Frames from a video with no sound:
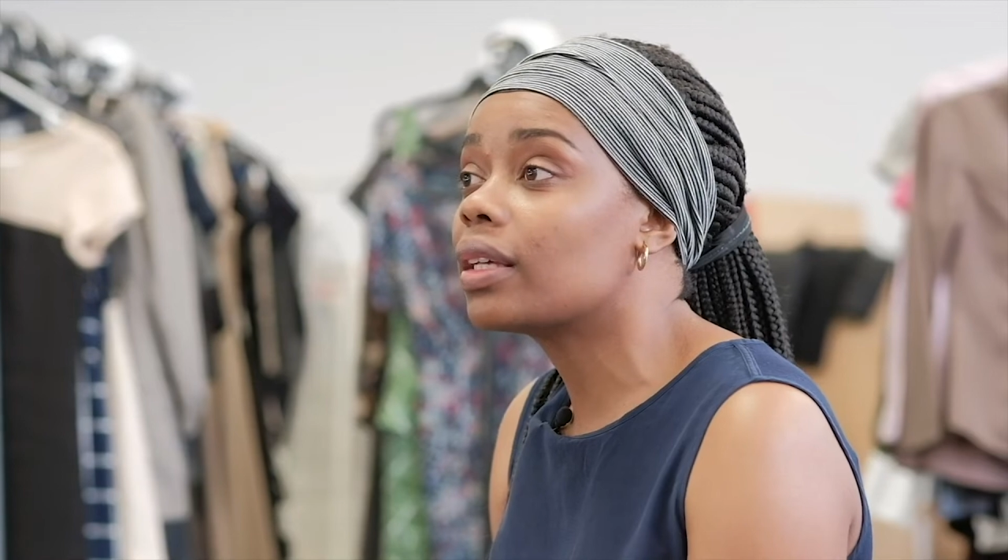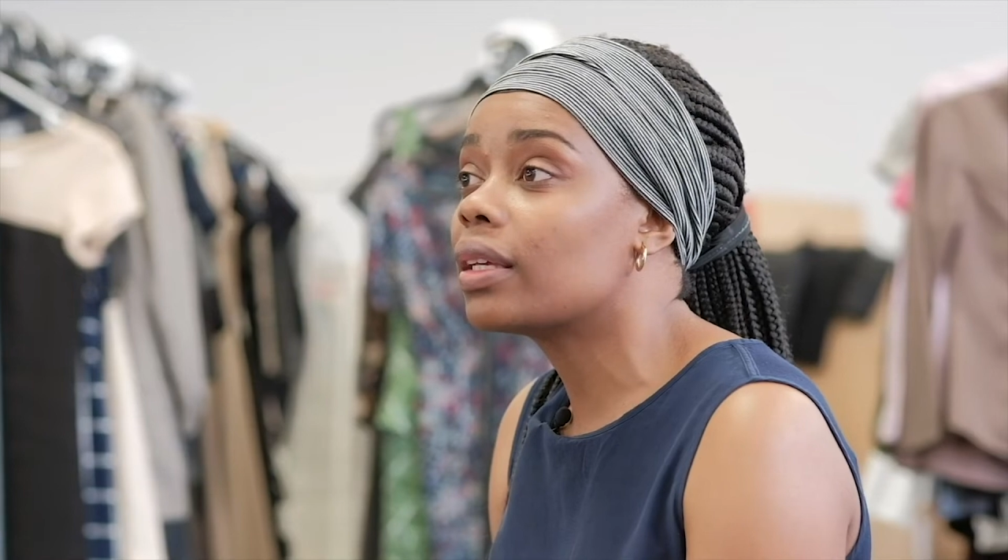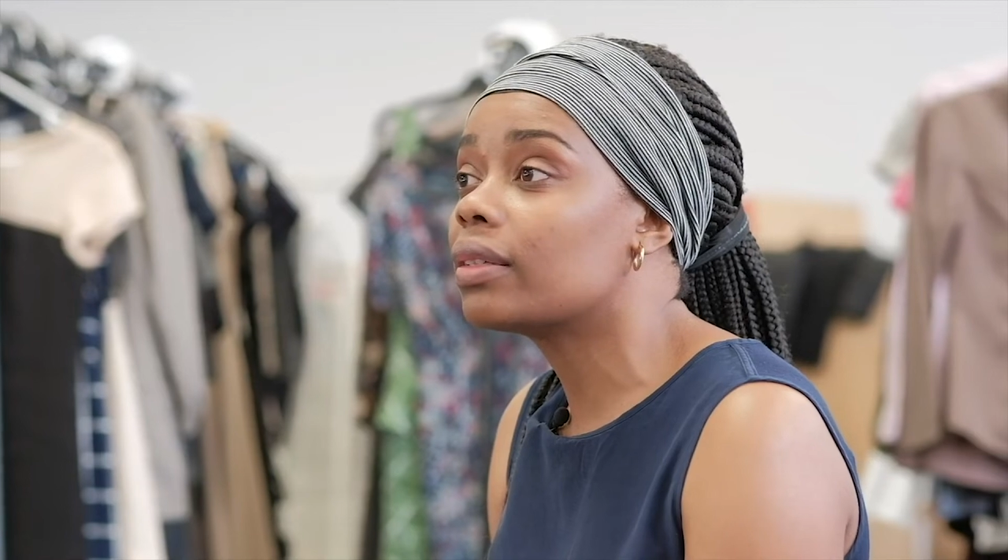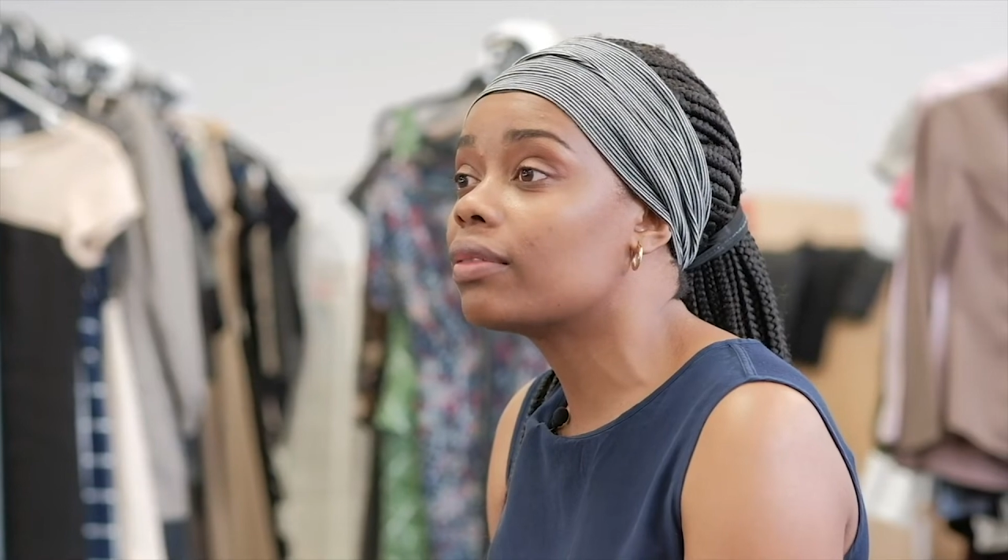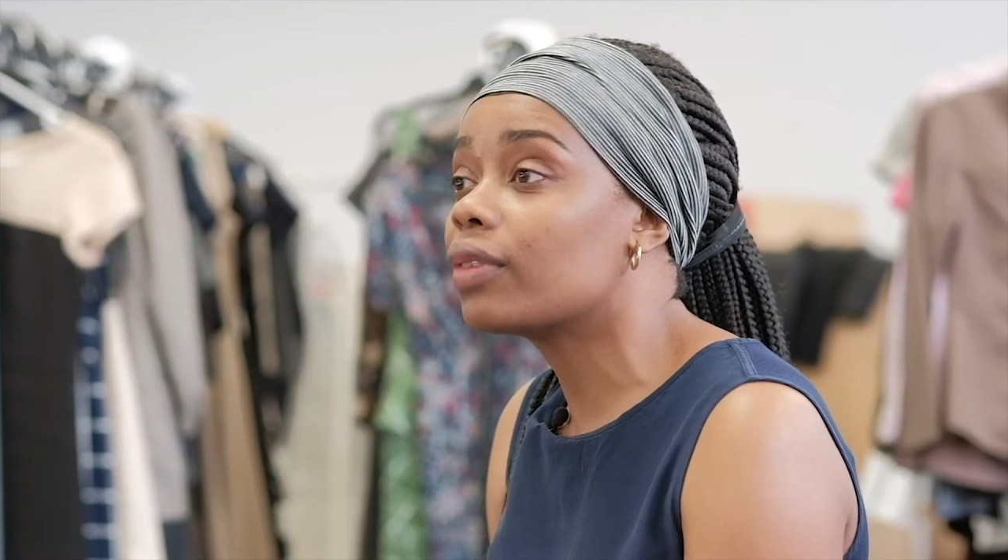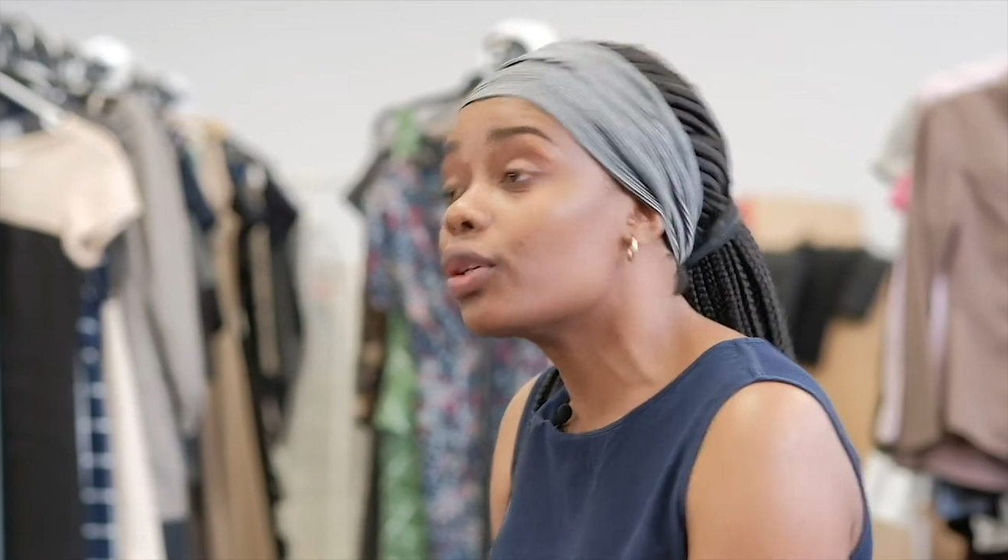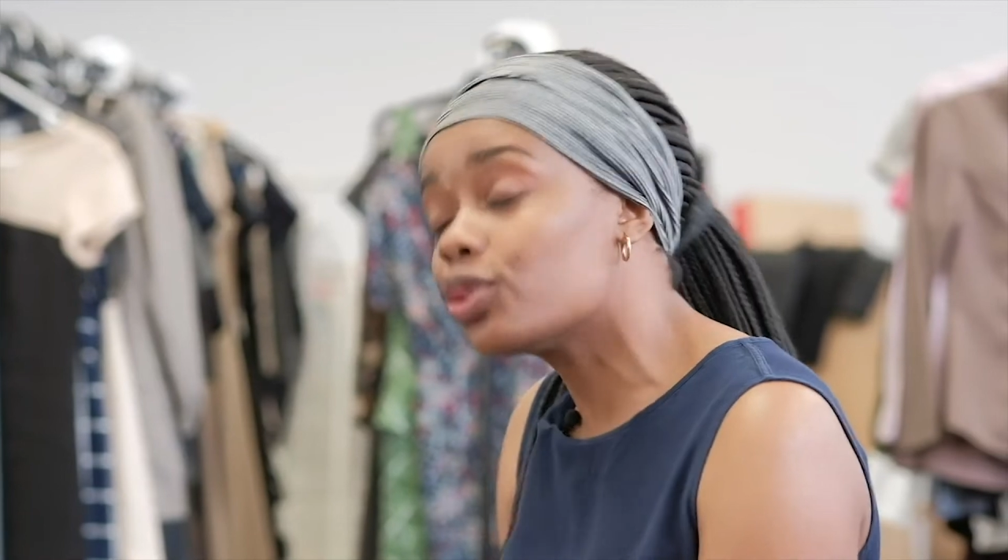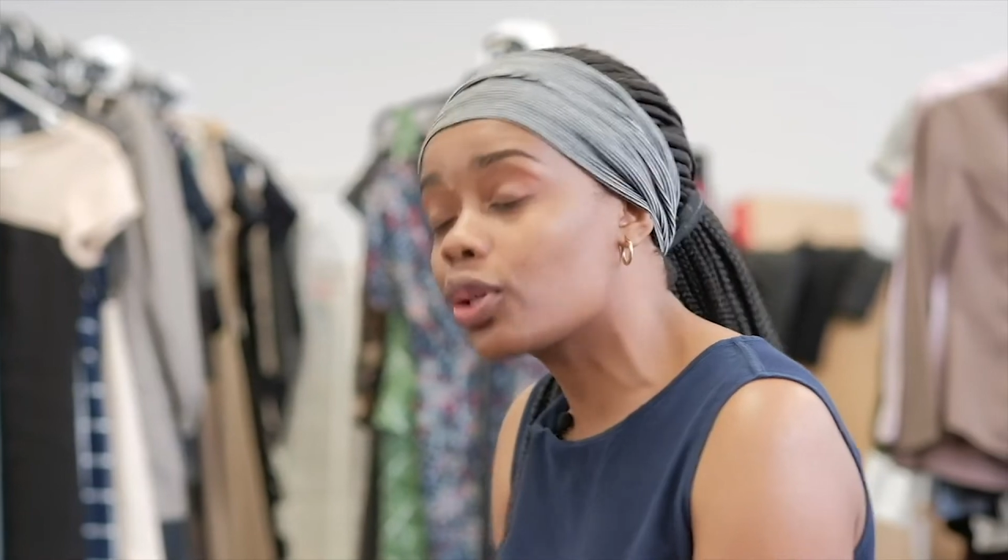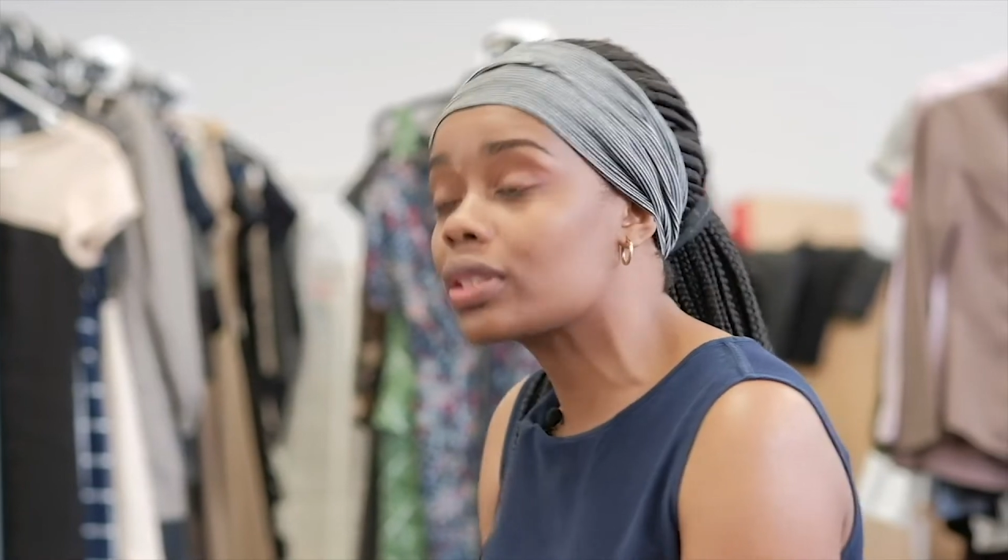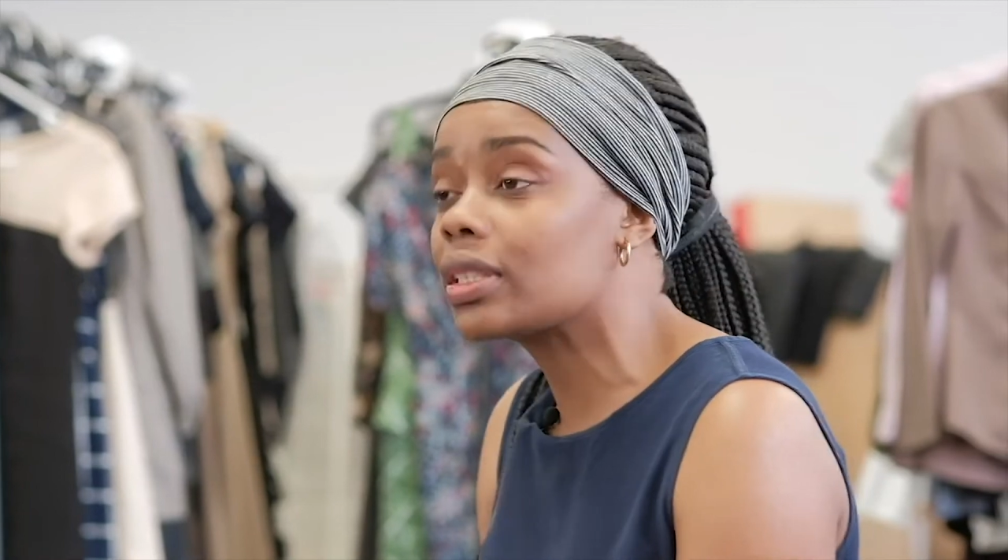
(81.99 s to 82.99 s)
a very
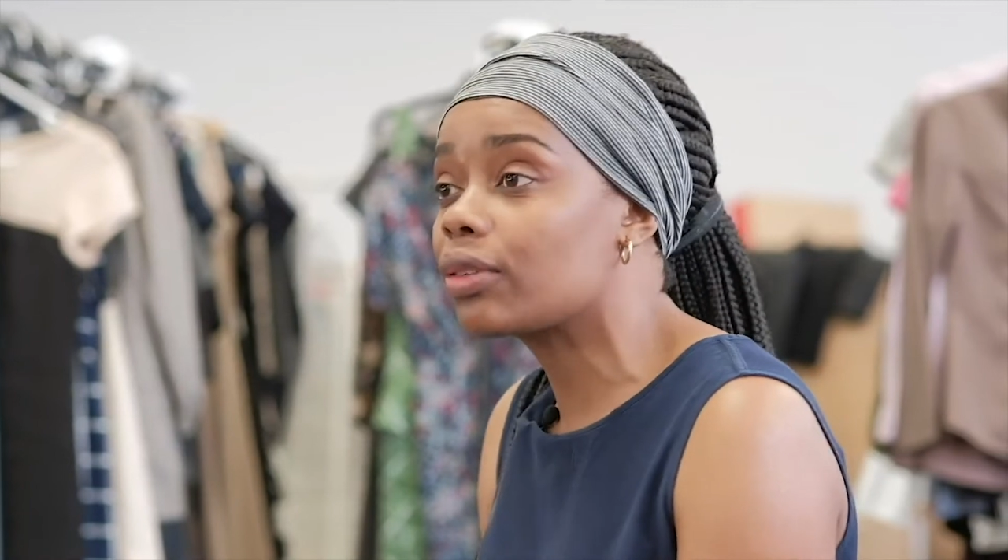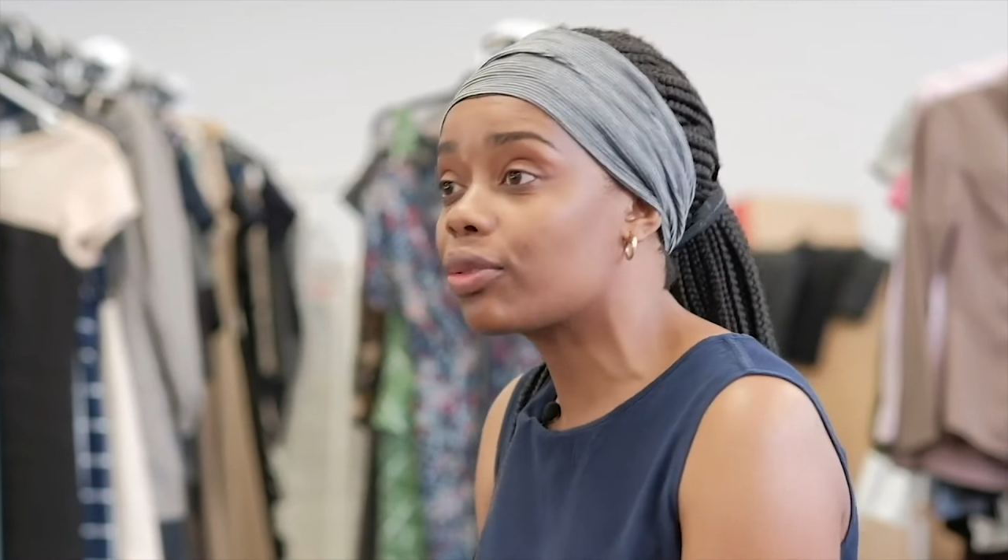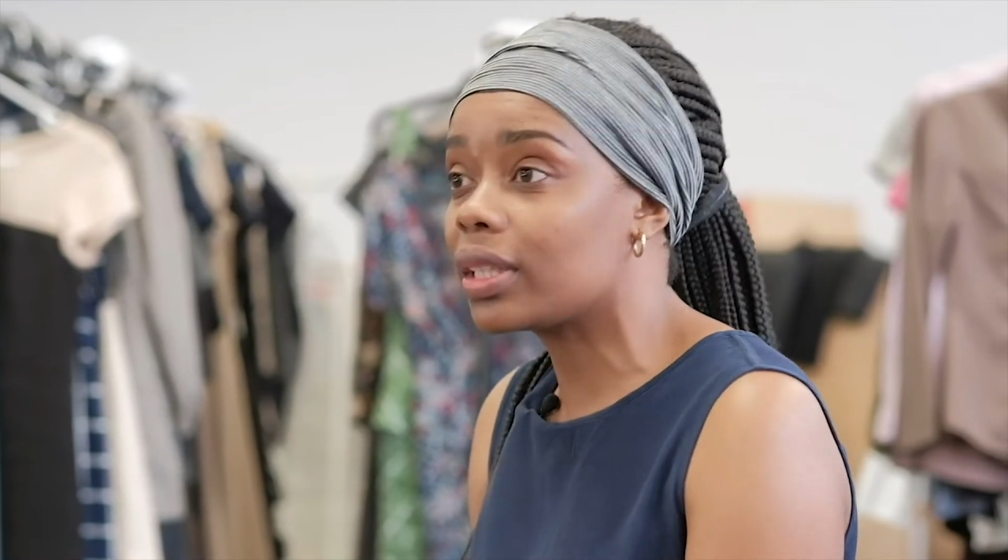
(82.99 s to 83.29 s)
toxic